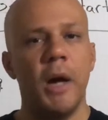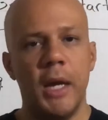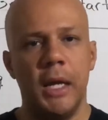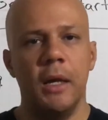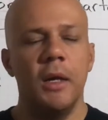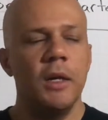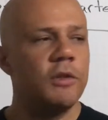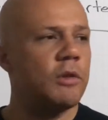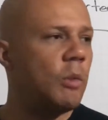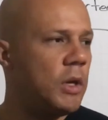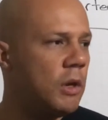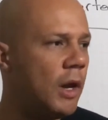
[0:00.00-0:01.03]
money.
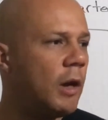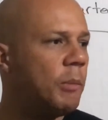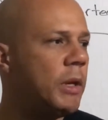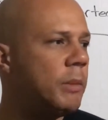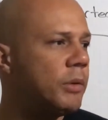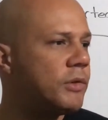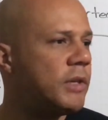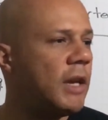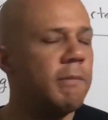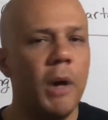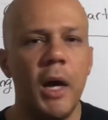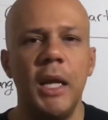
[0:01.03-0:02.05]
So when you help people
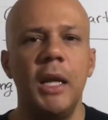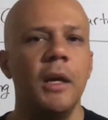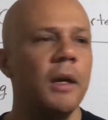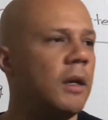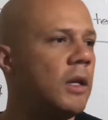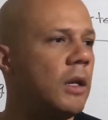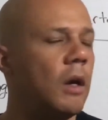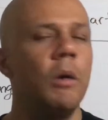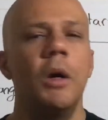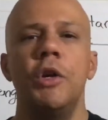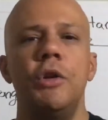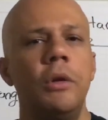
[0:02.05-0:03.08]
save money, you know,
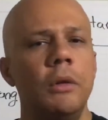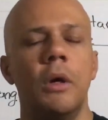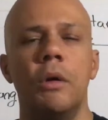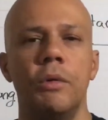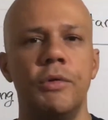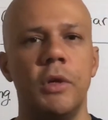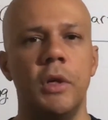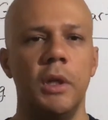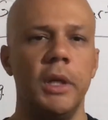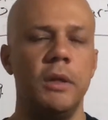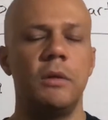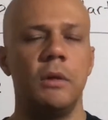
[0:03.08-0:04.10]
you don't know who's going to
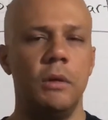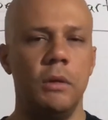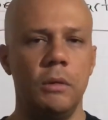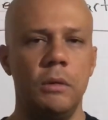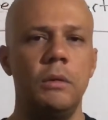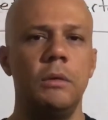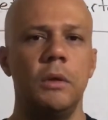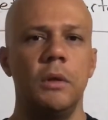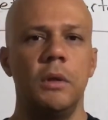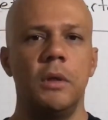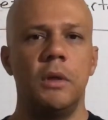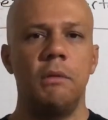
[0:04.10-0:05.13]
lead to who,
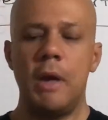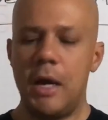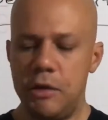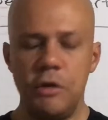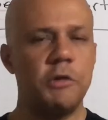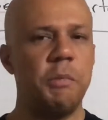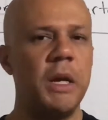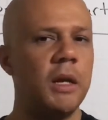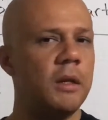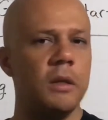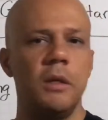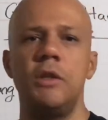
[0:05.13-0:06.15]
right? You're
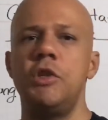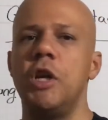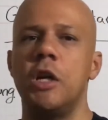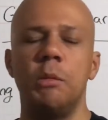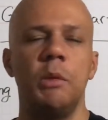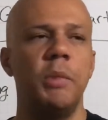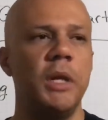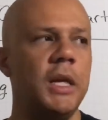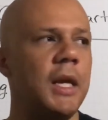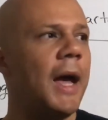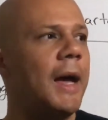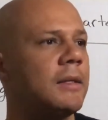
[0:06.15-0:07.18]
speaking to this gentleman, but
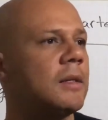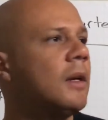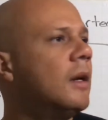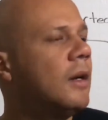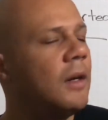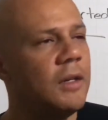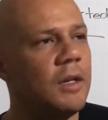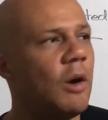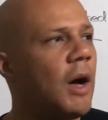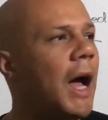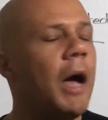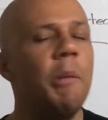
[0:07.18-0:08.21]
he has, you know,
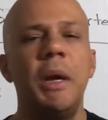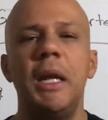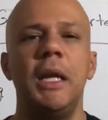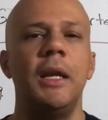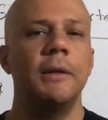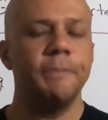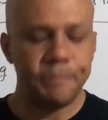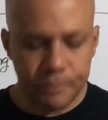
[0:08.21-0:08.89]
how many